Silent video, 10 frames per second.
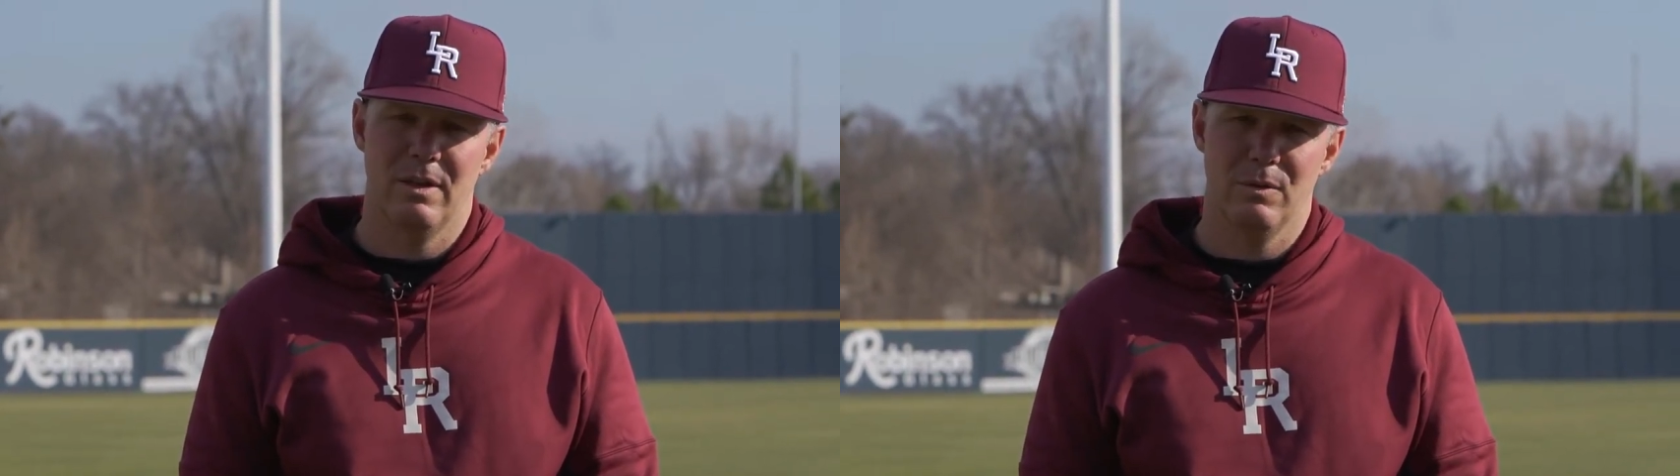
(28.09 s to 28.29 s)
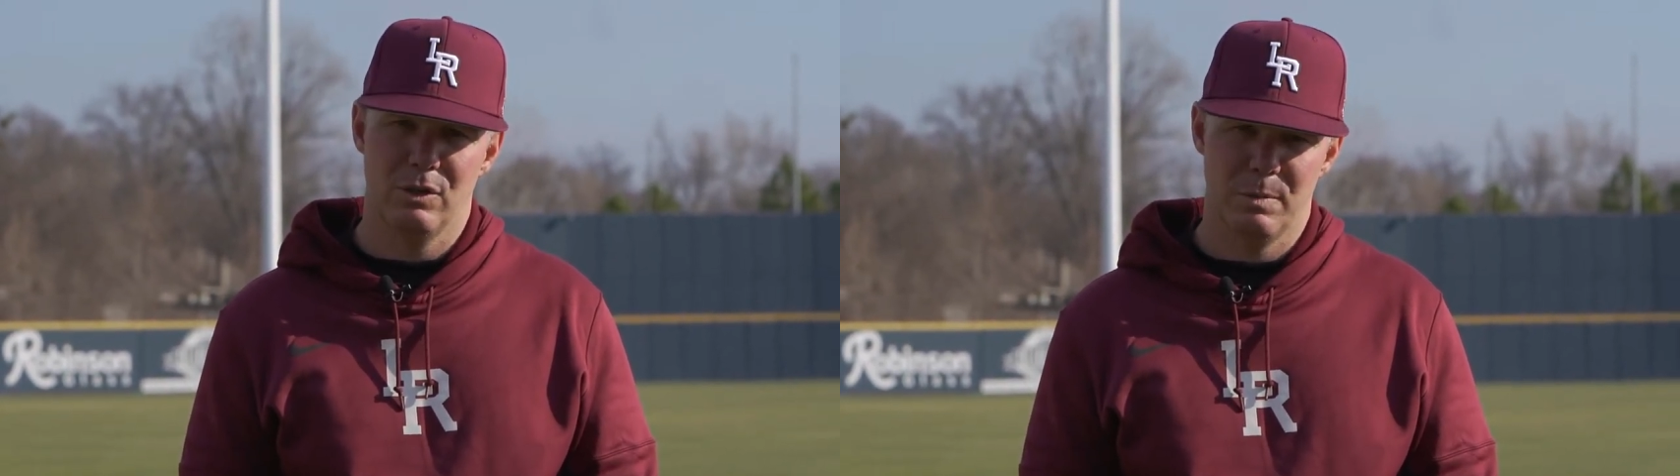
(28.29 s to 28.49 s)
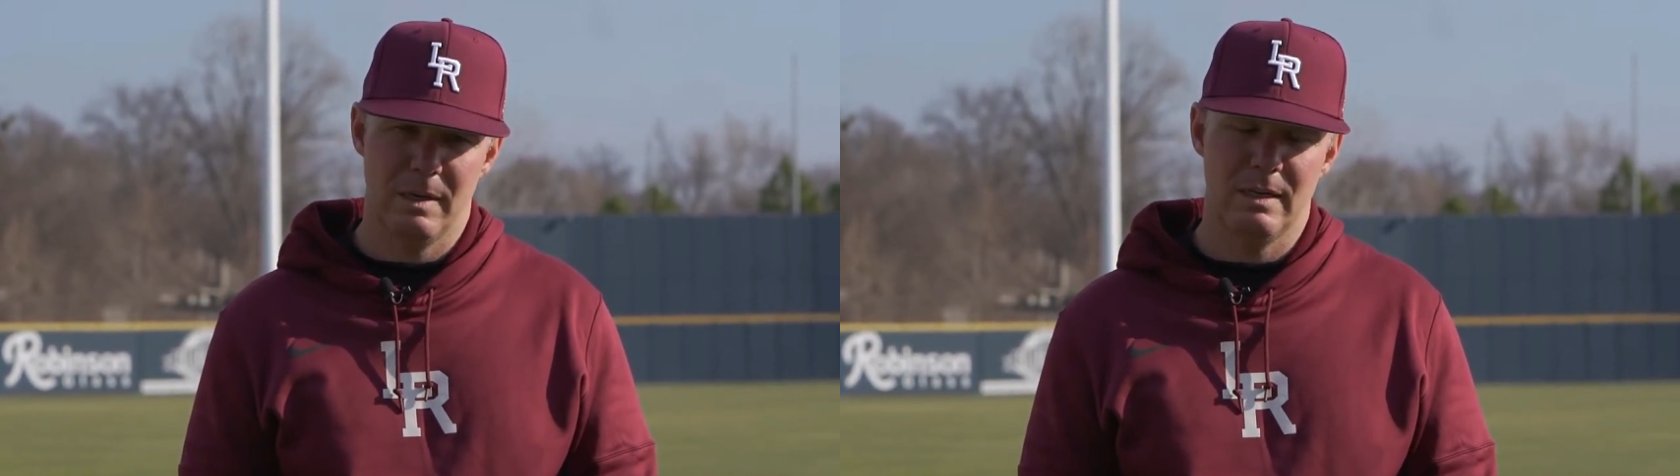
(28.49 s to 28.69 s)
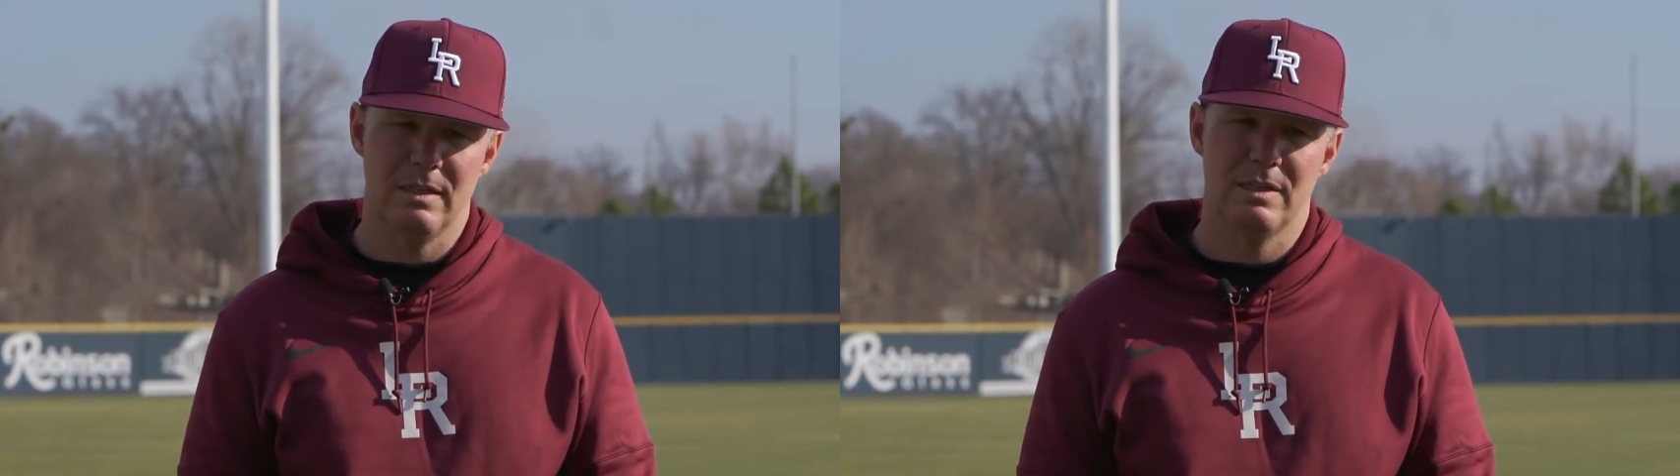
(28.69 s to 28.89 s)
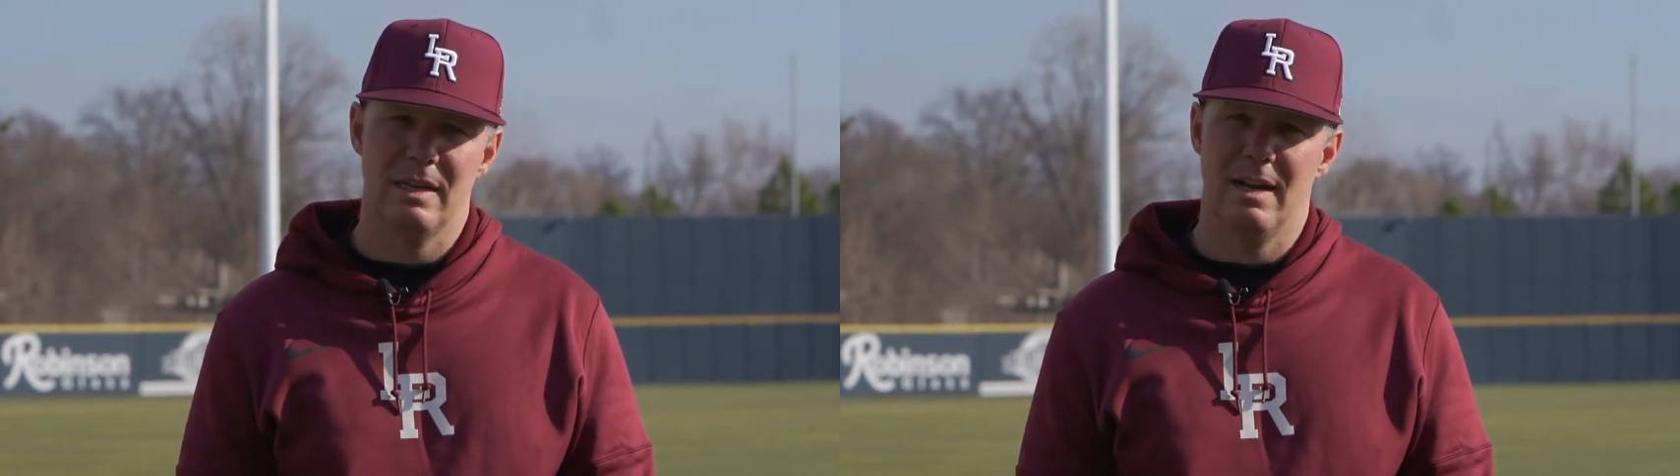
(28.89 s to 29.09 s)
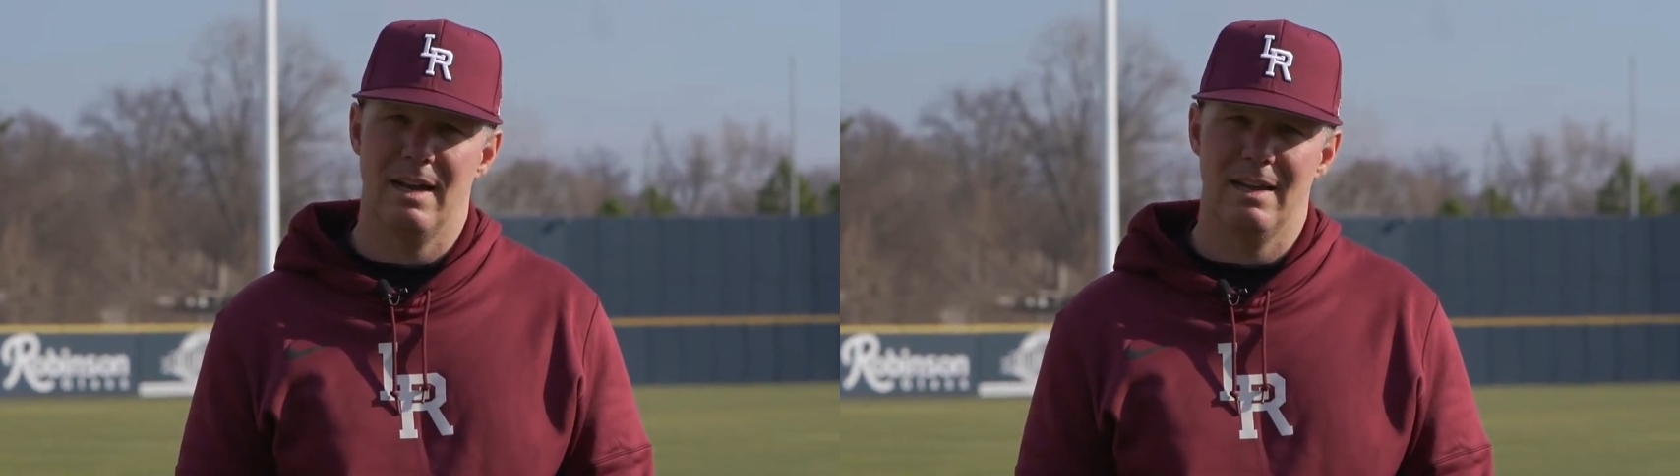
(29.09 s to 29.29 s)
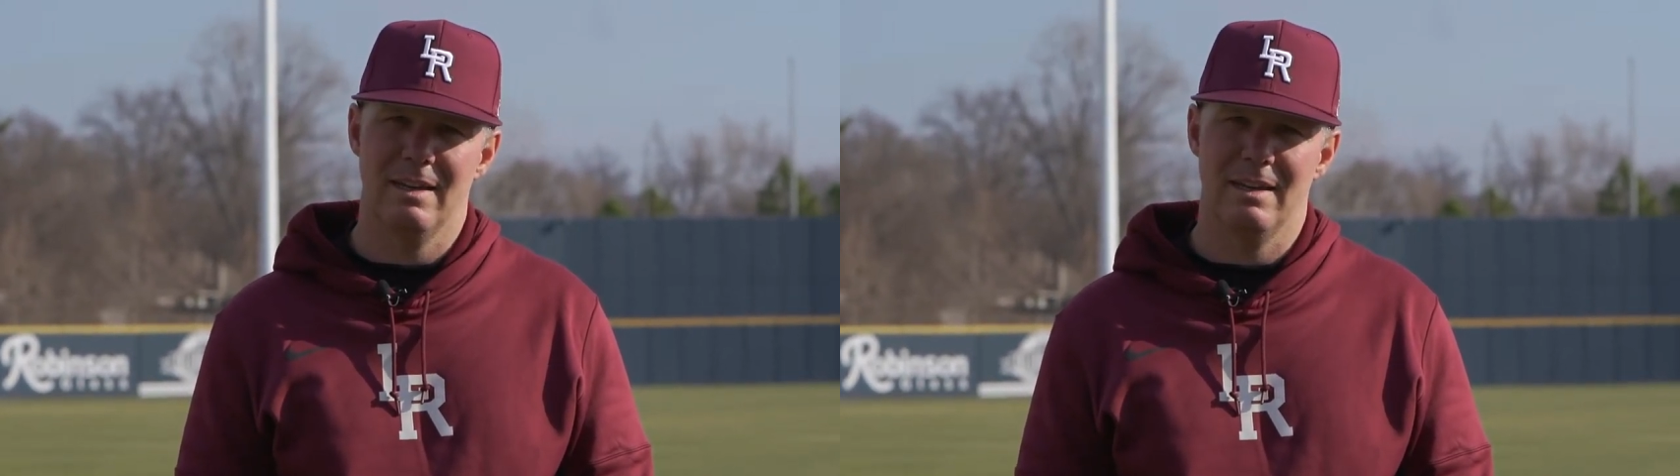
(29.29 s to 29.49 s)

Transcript: Coach Spees and I